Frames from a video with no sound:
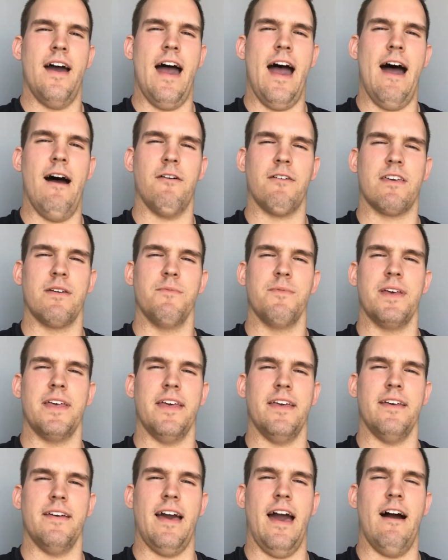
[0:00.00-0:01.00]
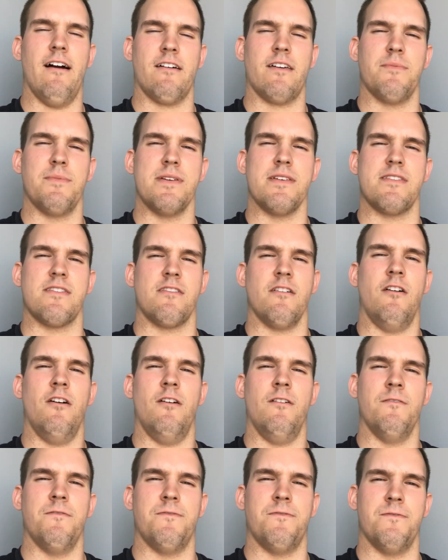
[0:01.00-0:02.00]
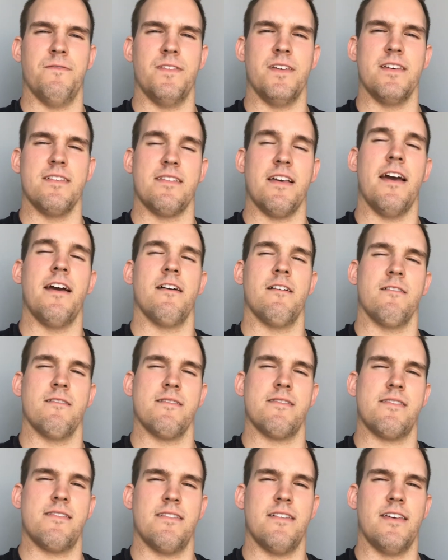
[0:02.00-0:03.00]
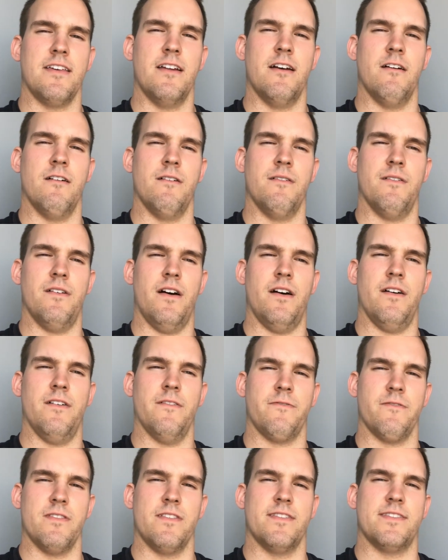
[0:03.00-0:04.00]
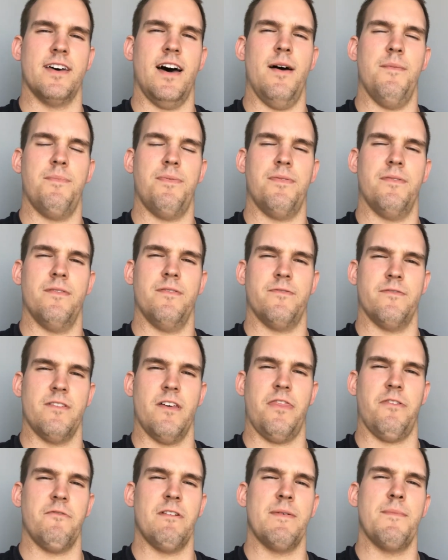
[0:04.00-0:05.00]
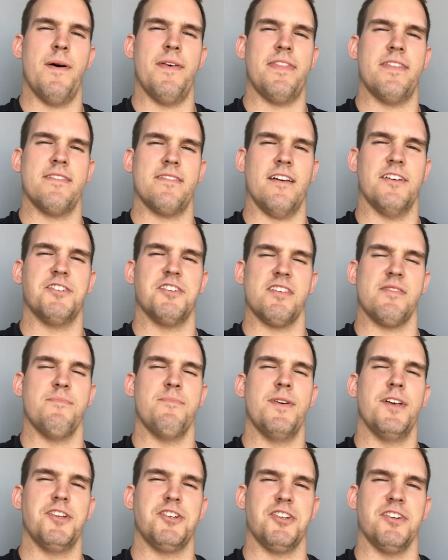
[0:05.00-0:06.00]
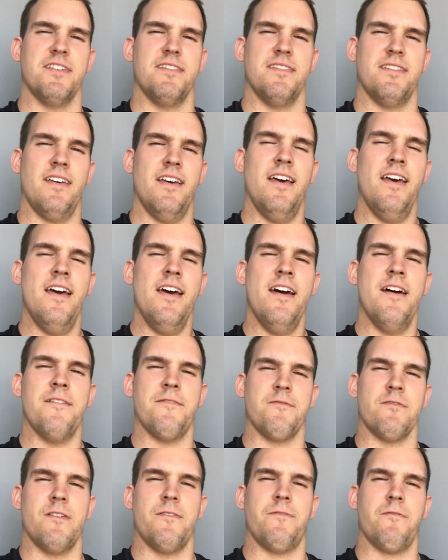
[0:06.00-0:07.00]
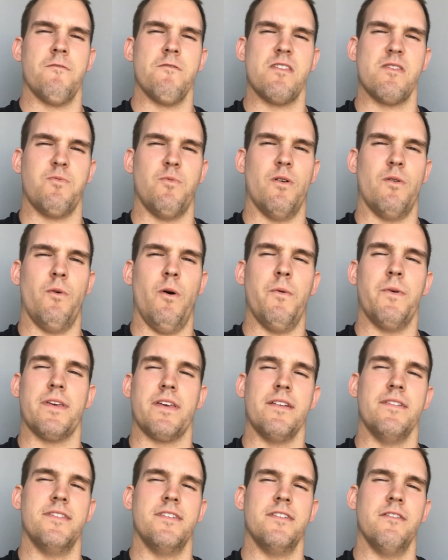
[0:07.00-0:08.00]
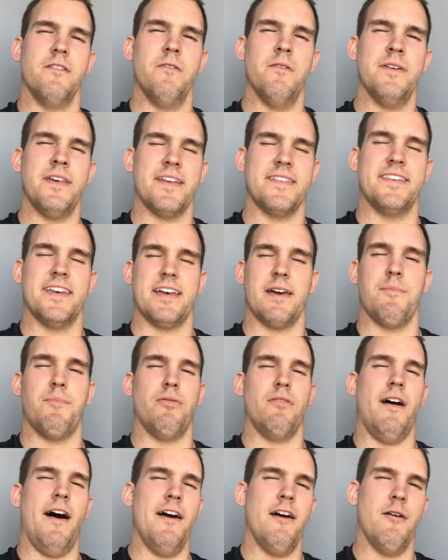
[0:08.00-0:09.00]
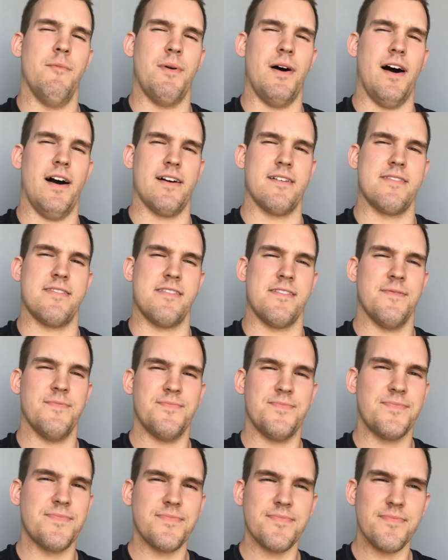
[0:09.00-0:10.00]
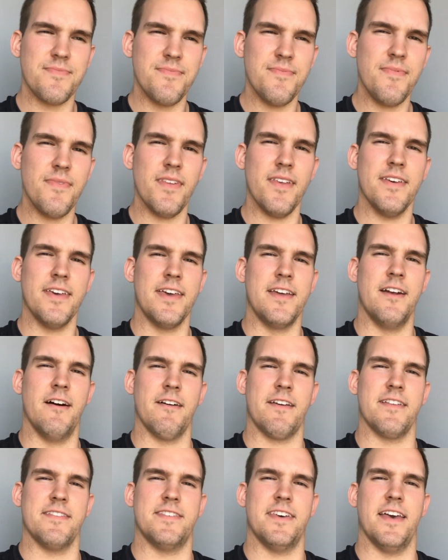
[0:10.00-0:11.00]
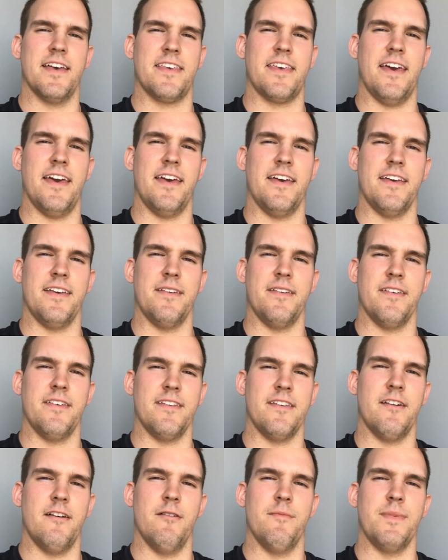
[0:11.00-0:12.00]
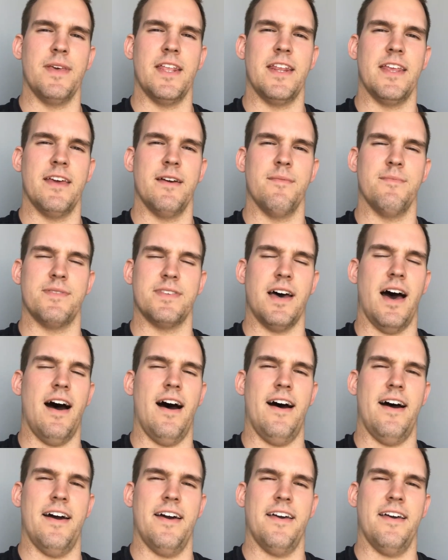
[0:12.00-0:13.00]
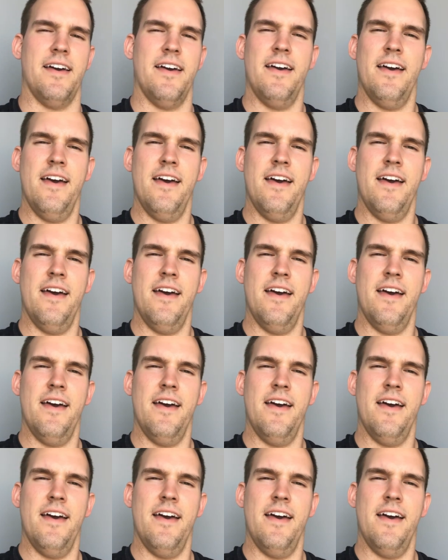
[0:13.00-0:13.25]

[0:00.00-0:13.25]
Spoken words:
how can we solve these errors? For the three methods I just mentioned. For the first one, what we can do, you can take a plyo box. You can take a medium to high